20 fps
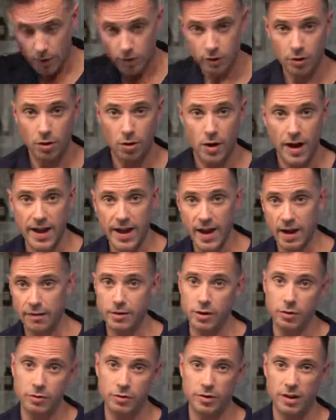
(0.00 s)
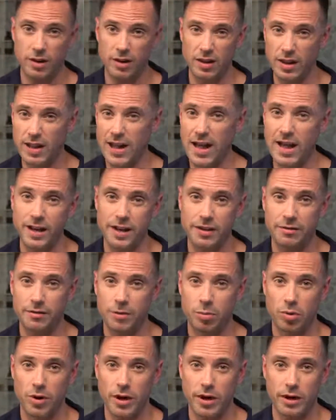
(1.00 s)
So I have used a lot of
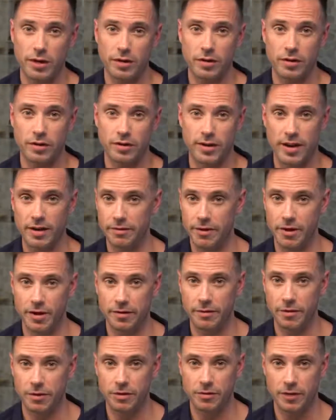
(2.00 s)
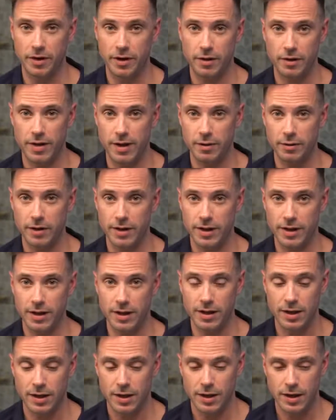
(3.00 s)
different products since that very first video that we
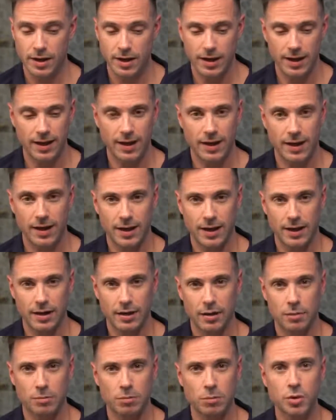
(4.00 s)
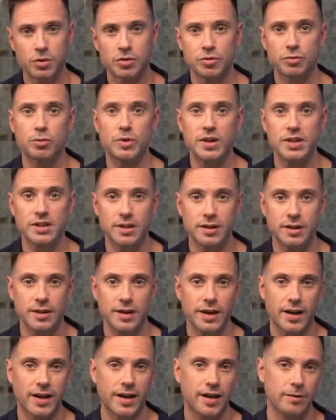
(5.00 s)
did. And most
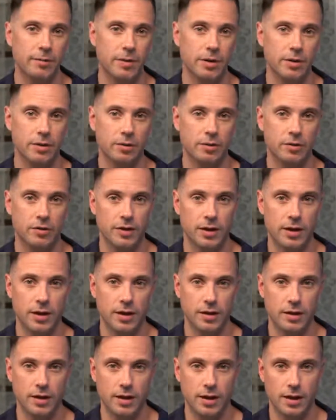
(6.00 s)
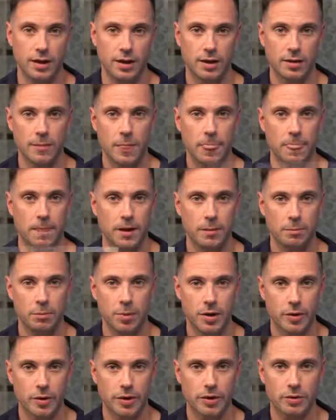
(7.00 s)
recently I have been using the
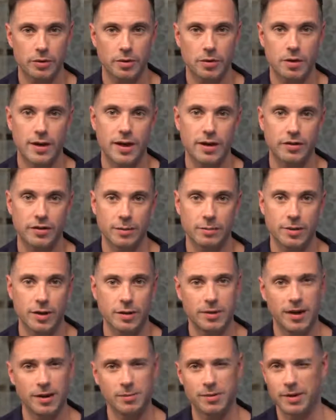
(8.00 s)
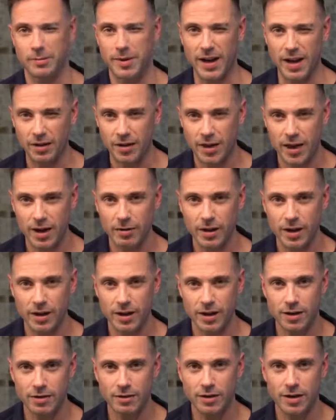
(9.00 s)
Imperial Classic Pomade, but I'm out of that right
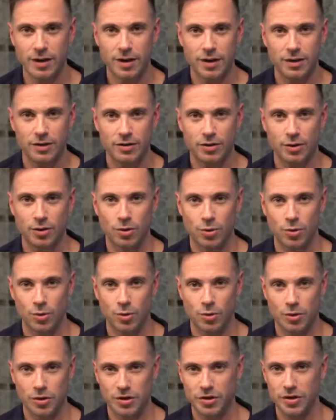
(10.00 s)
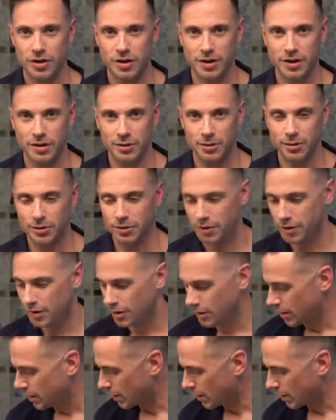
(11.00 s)
now. So we're just gonna use